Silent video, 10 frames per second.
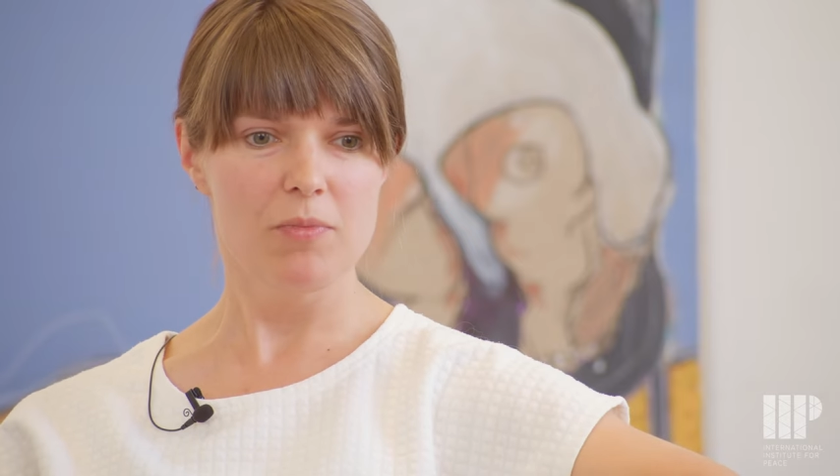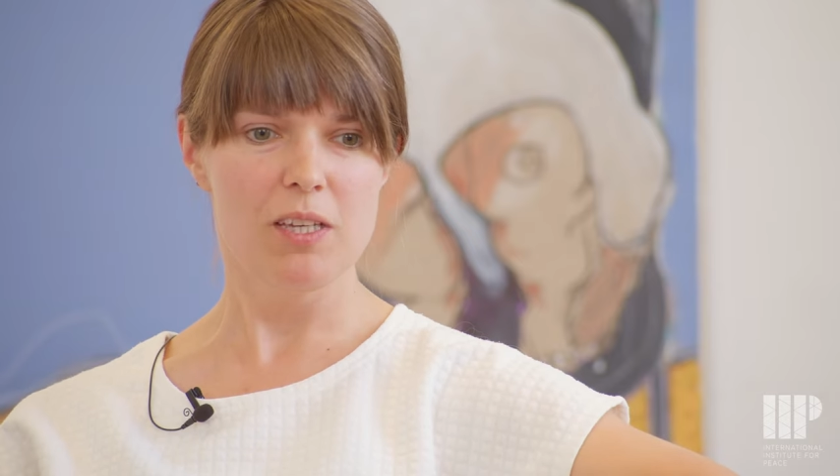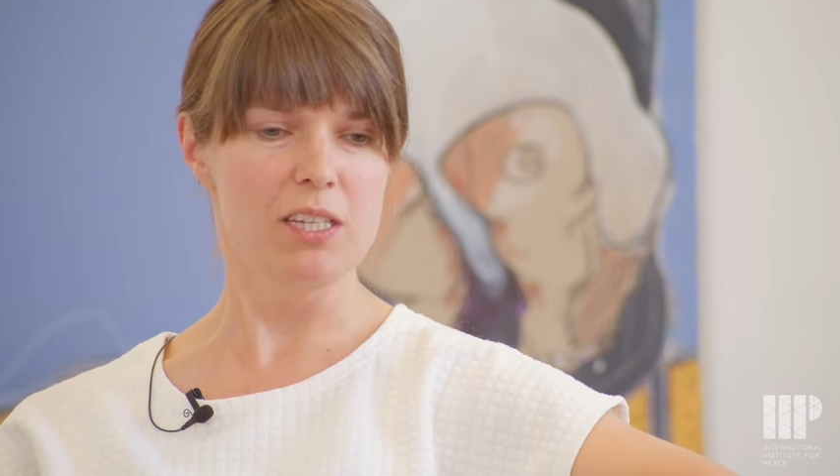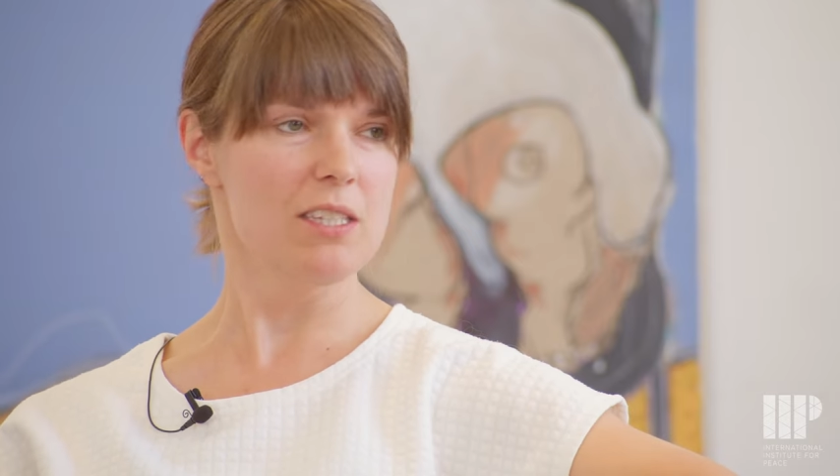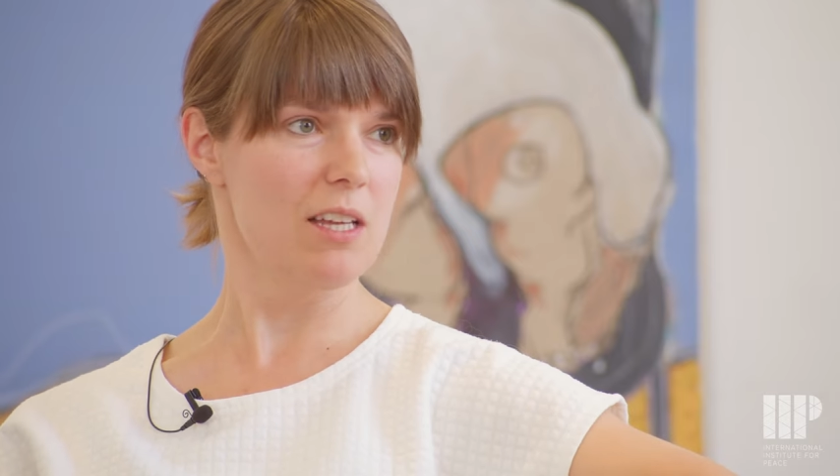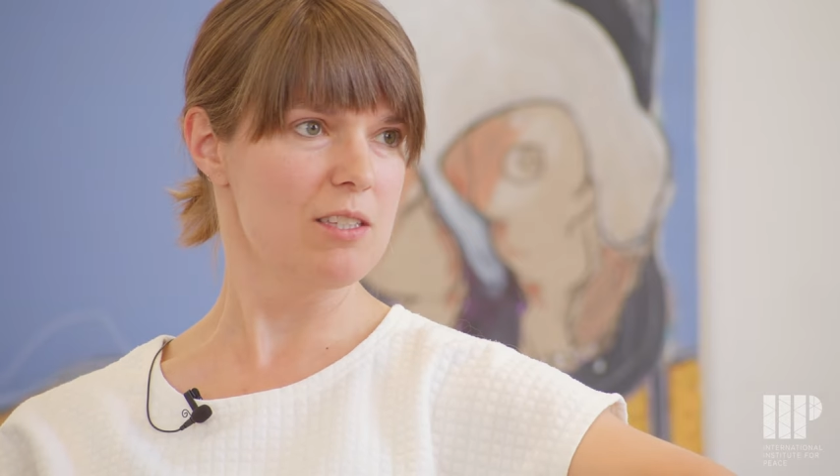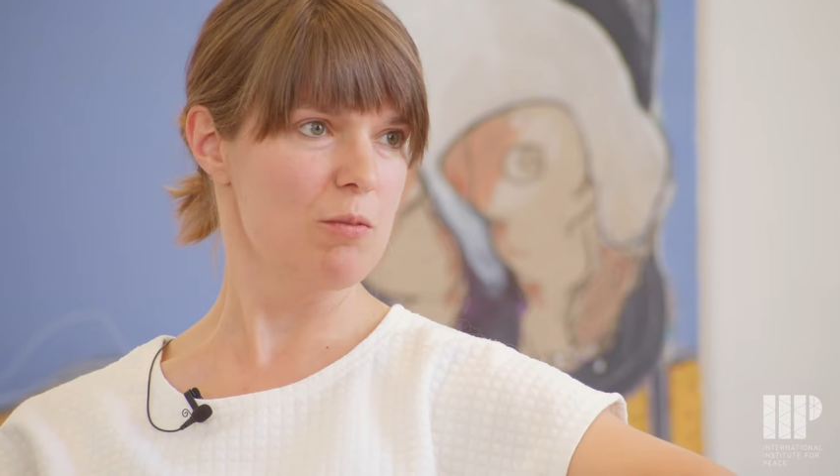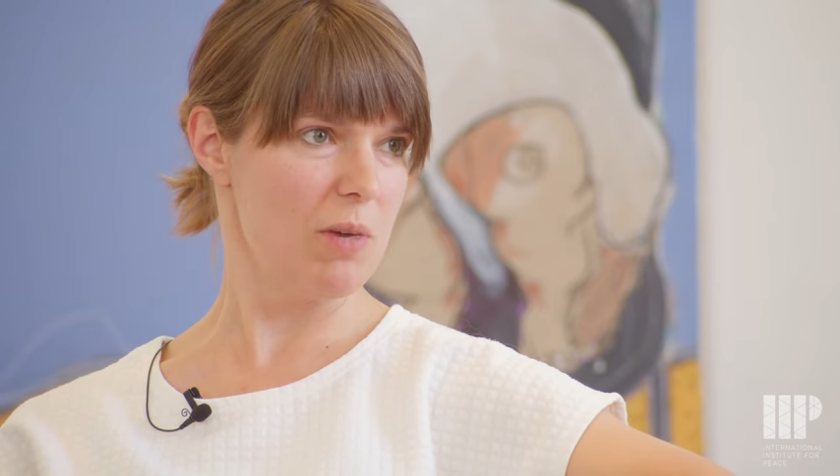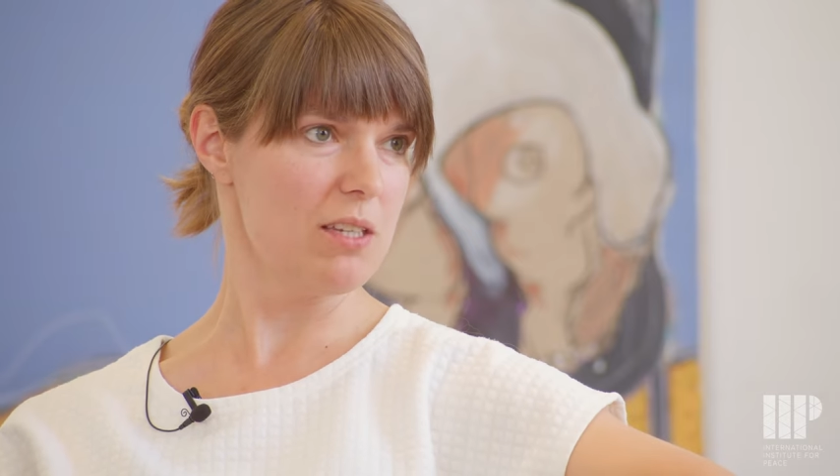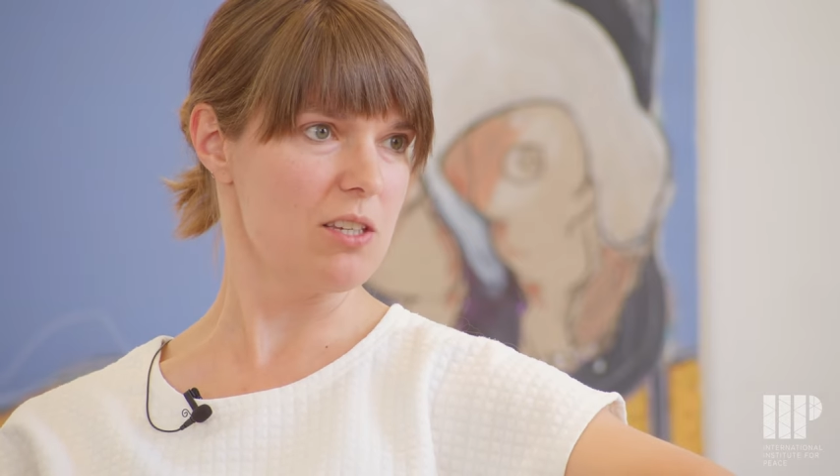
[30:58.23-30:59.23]
He sends
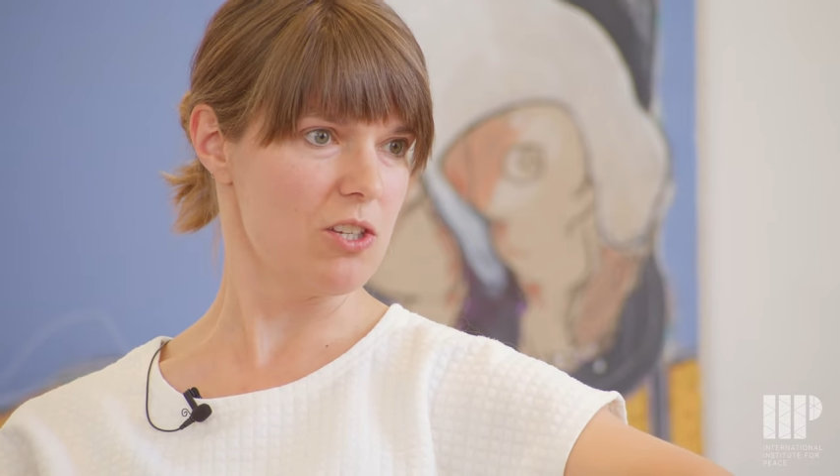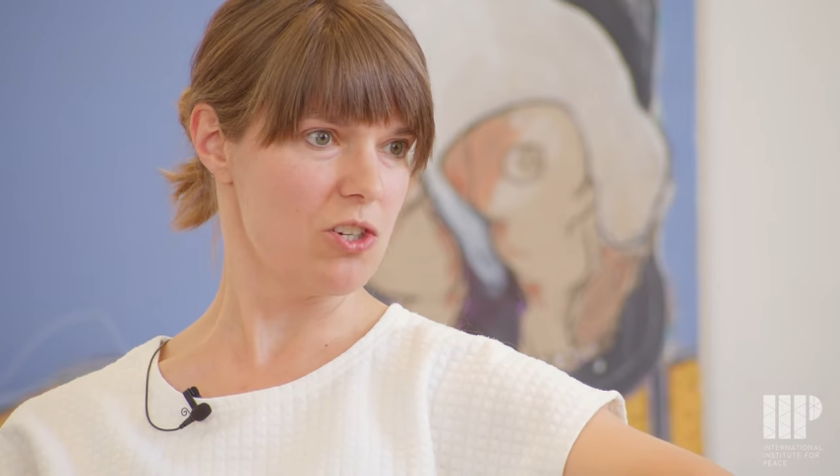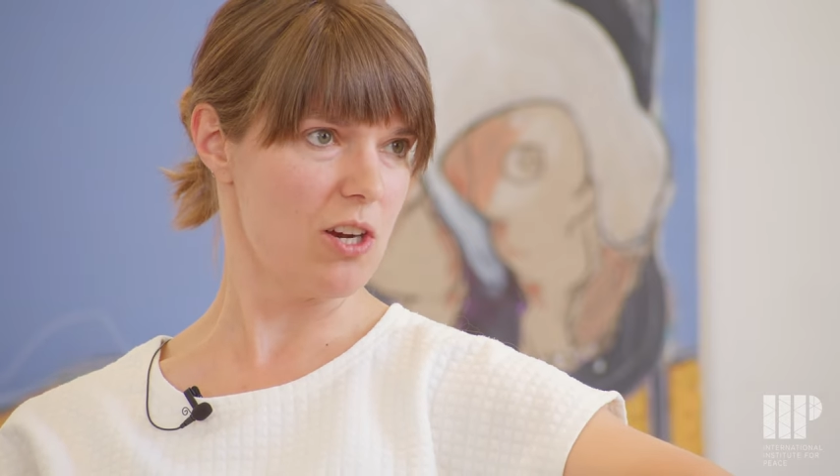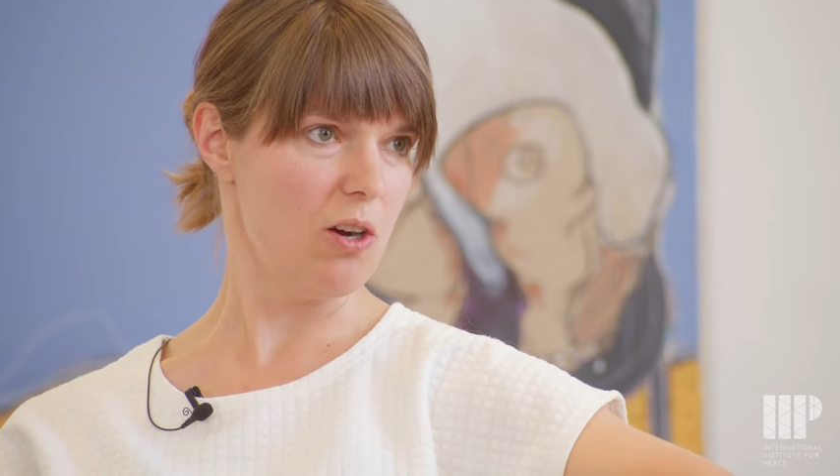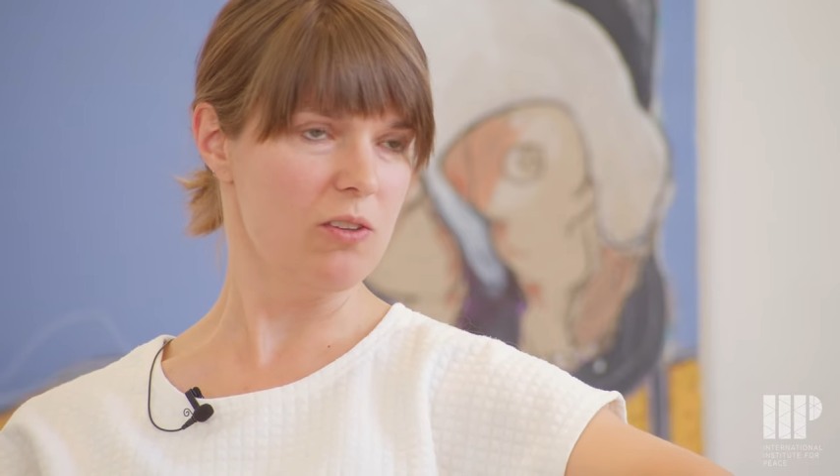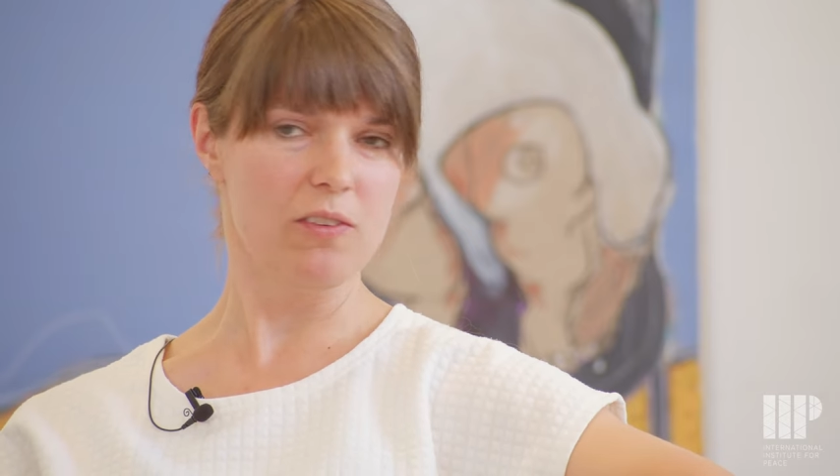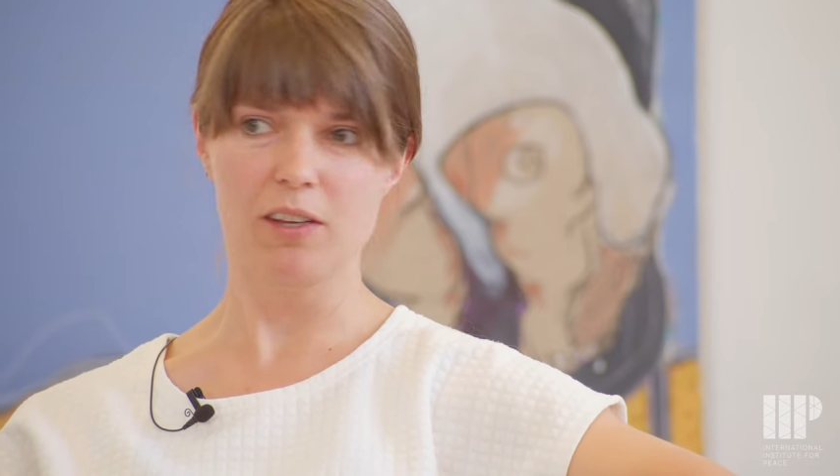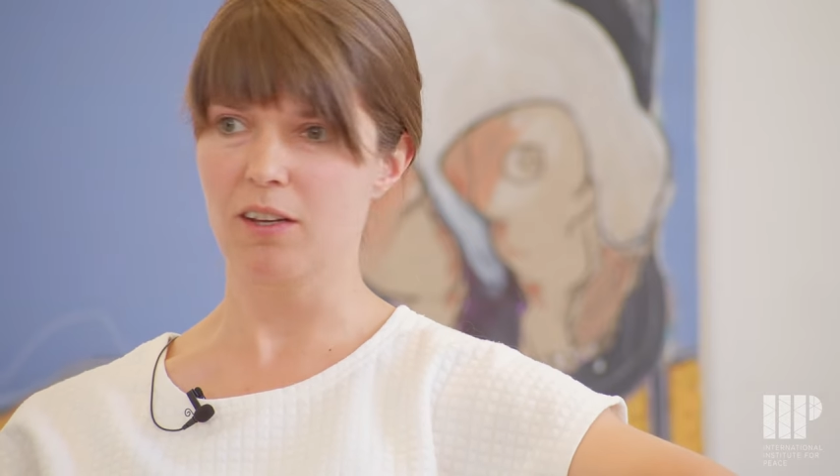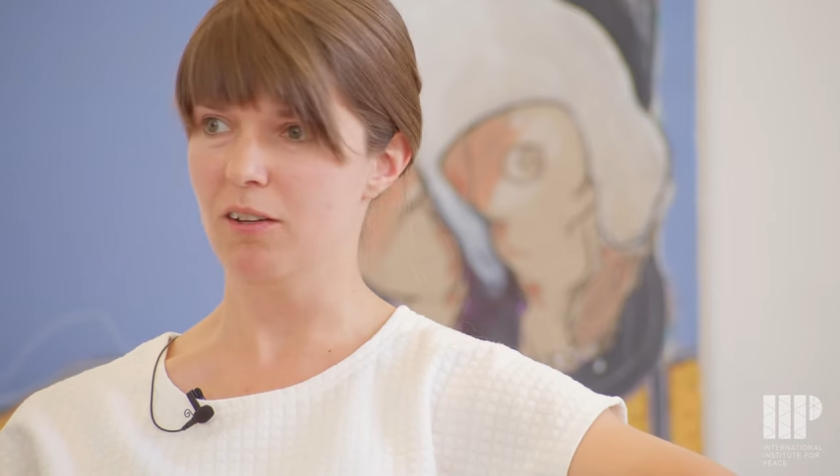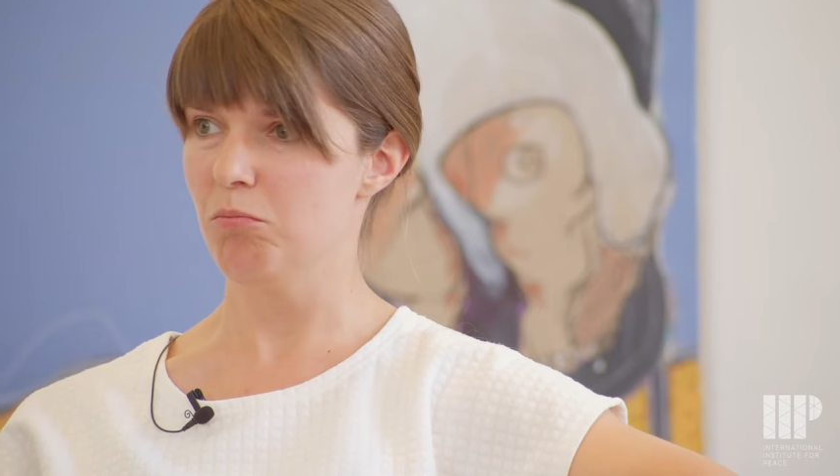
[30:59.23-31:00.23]
a message out
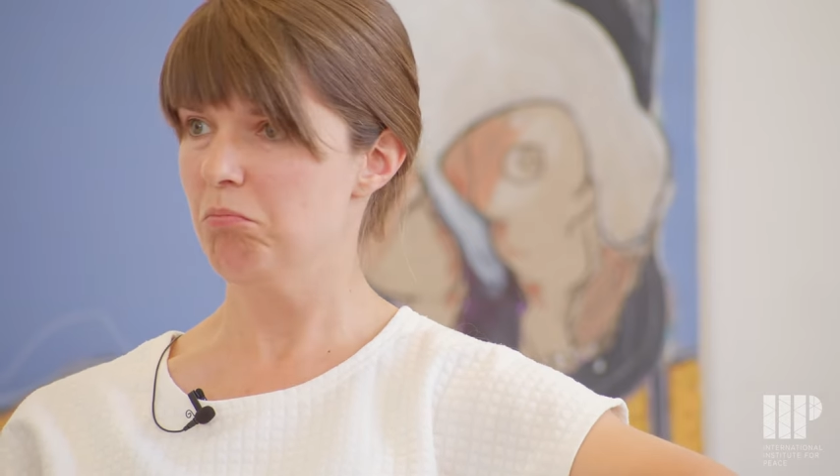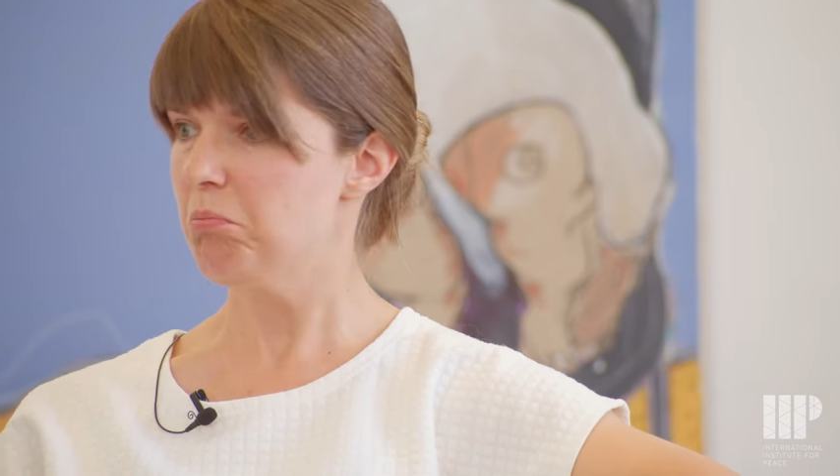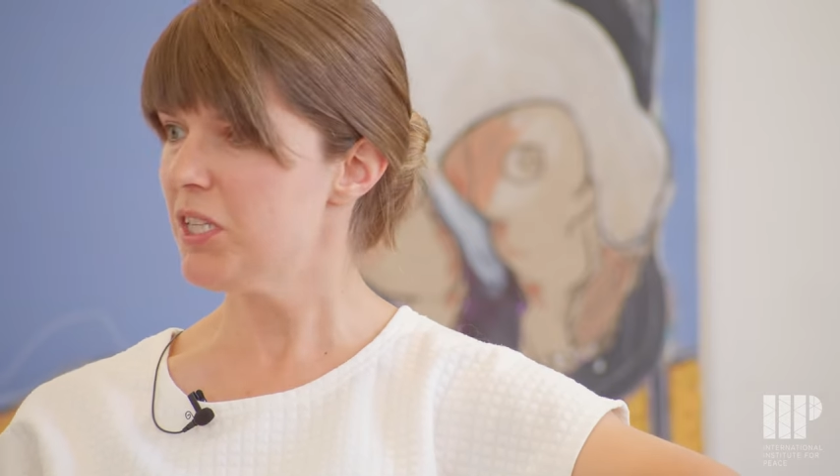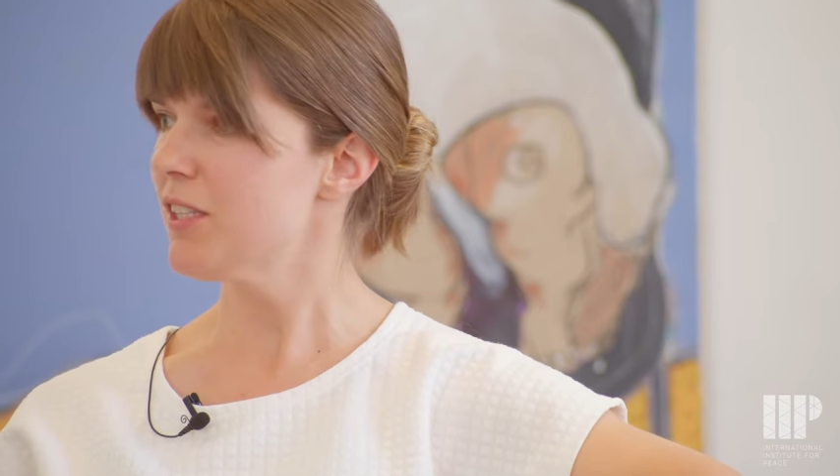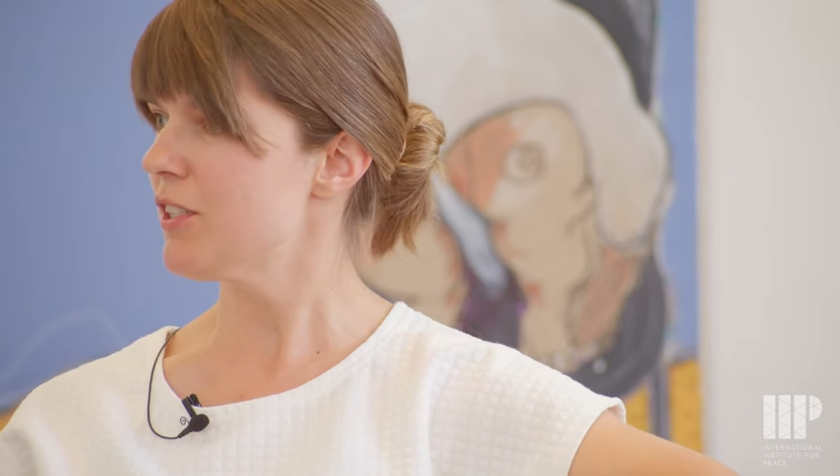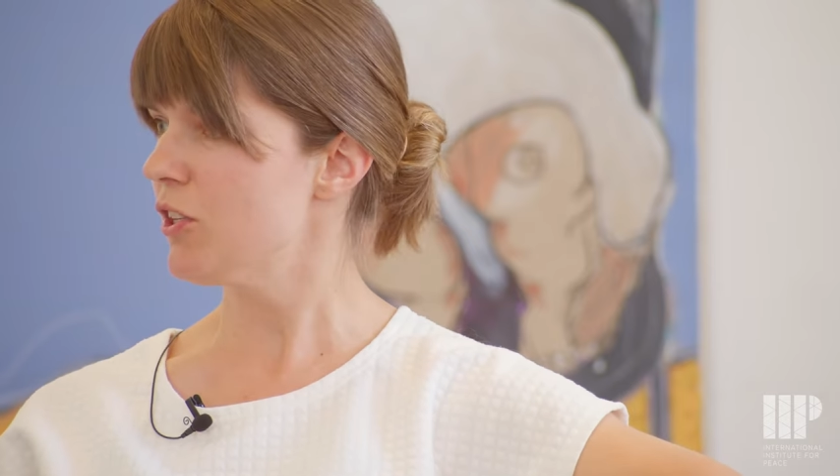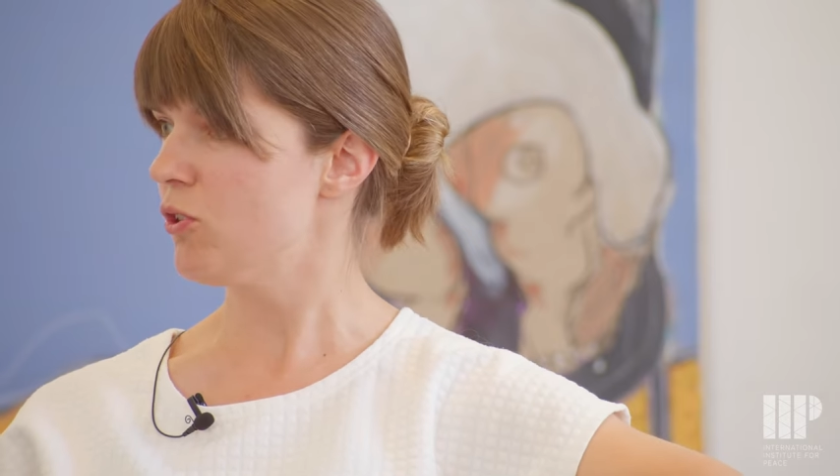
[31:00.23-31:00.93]
there, business as